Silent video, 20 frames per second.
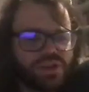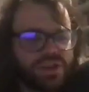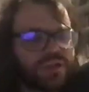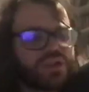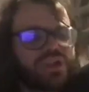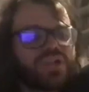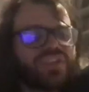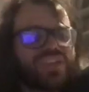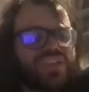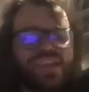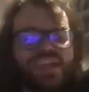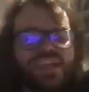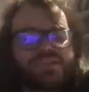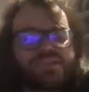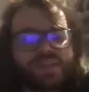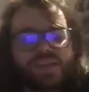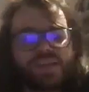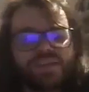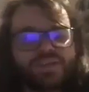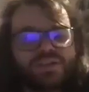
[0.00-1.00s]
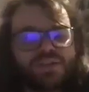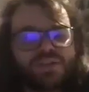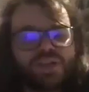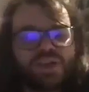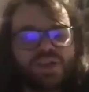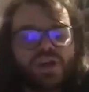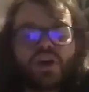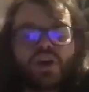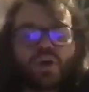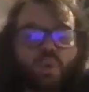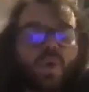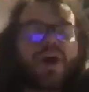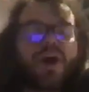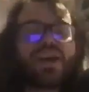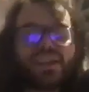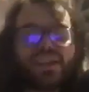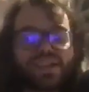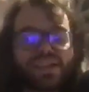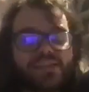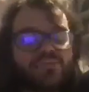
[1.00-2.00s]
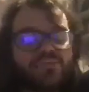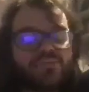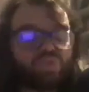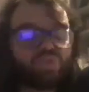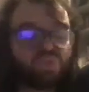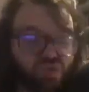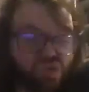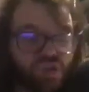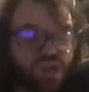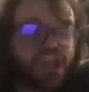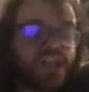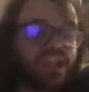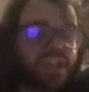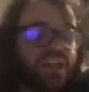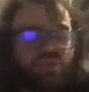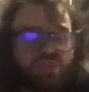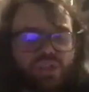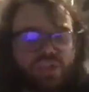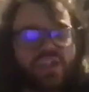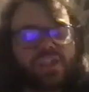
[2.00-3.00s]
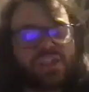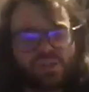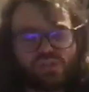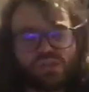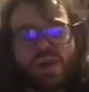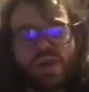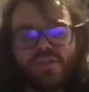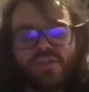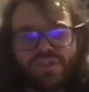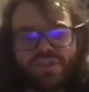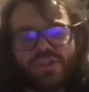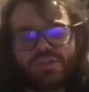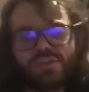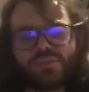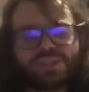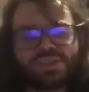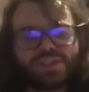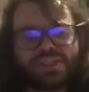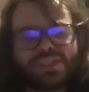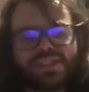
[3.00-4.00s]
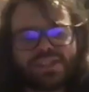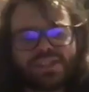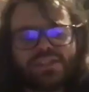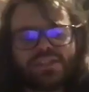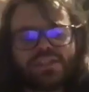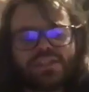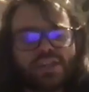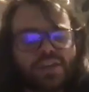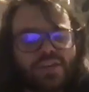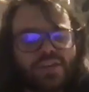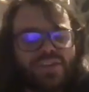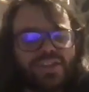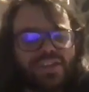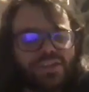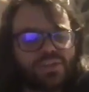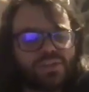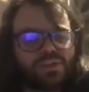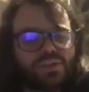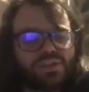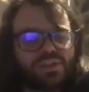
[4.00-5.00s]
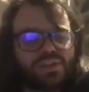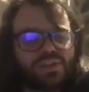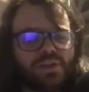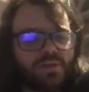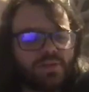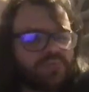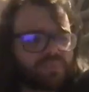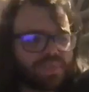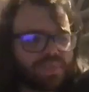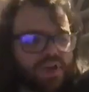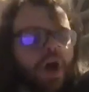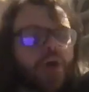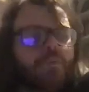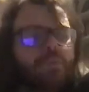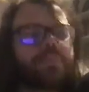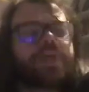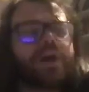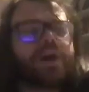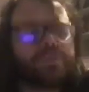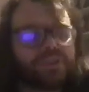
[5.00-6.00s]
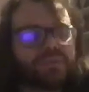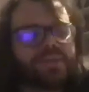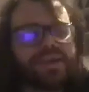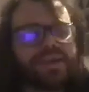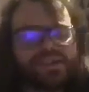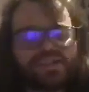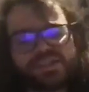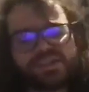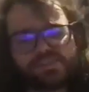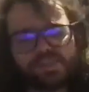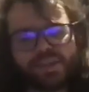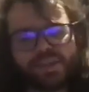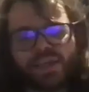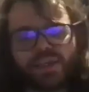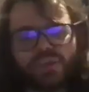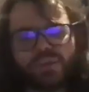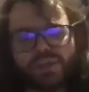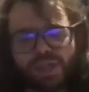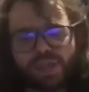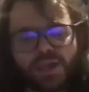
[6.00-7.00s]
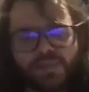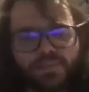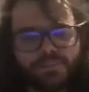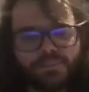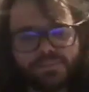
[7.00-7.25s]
I just think he's been quietly really, really great for the Ospreys this season, and I think this was up there with the best he's played all year.